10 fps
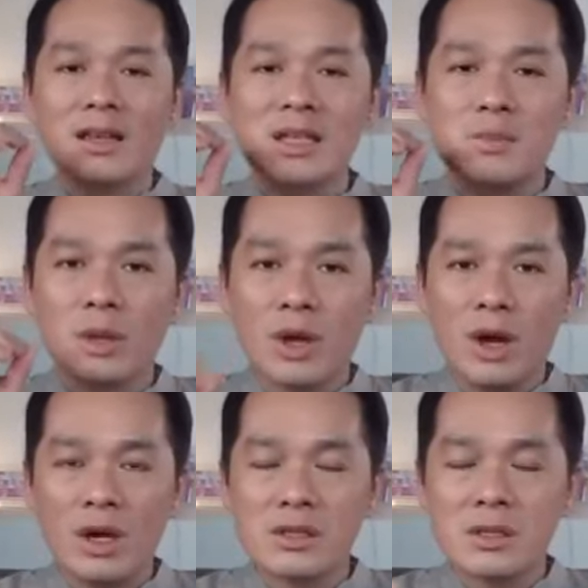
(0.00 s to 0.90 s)
that's
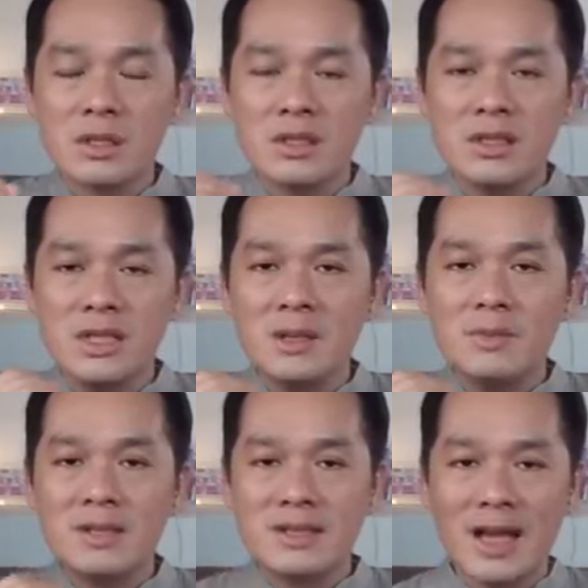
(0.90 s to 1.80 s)
because deep